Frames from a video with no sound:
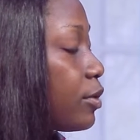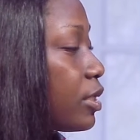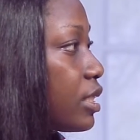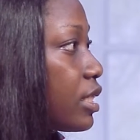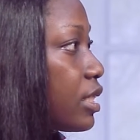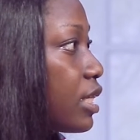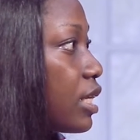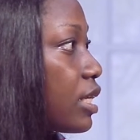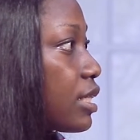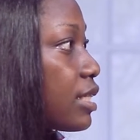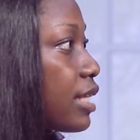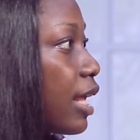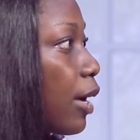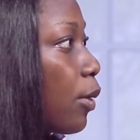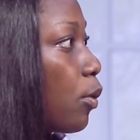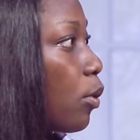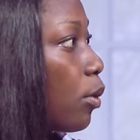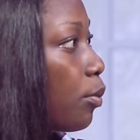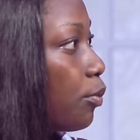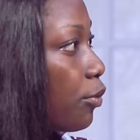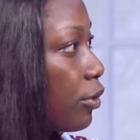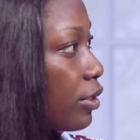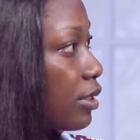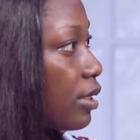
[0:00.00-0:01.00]
business? Like,
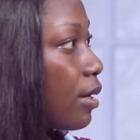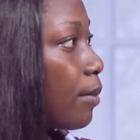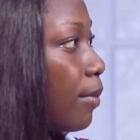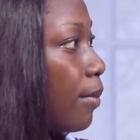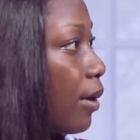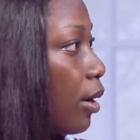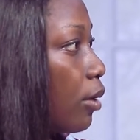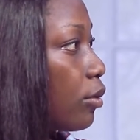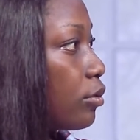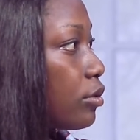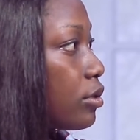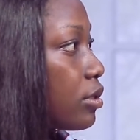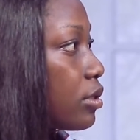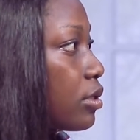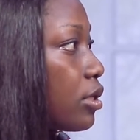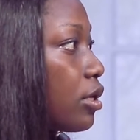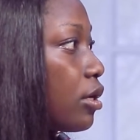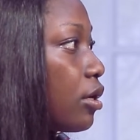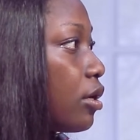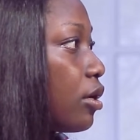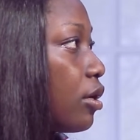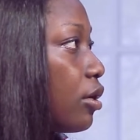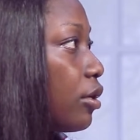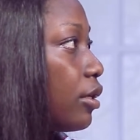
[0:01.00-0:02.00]
what brought about
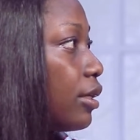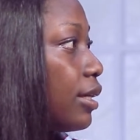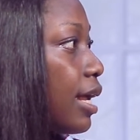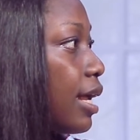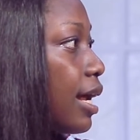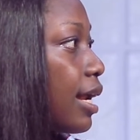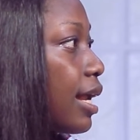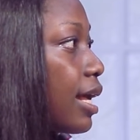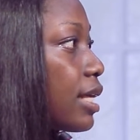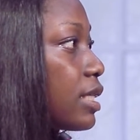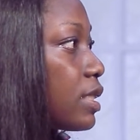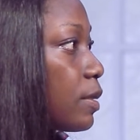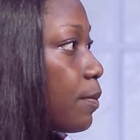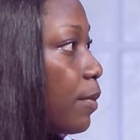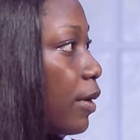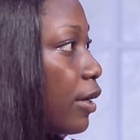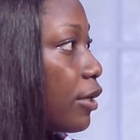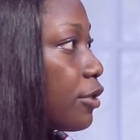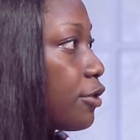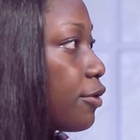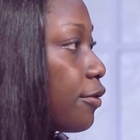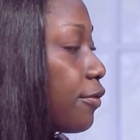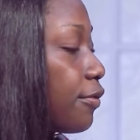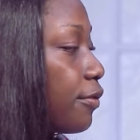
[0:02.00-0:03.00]
that
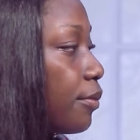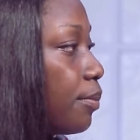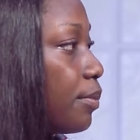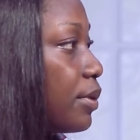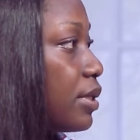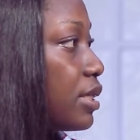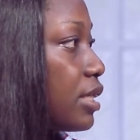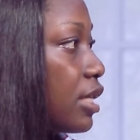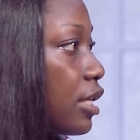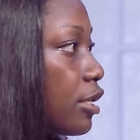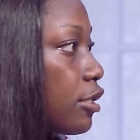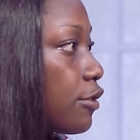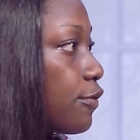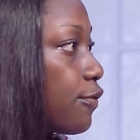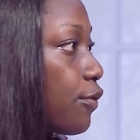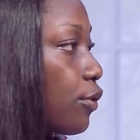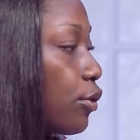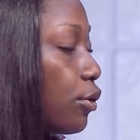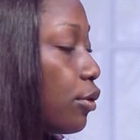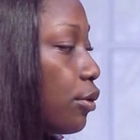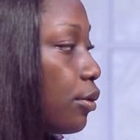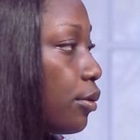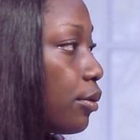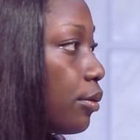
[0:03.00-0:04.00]
aspect of a business for
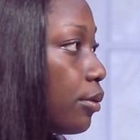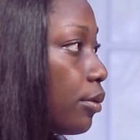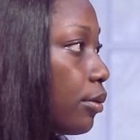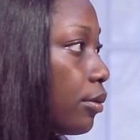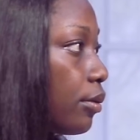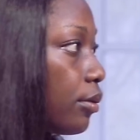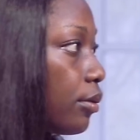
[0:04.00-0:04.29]
you?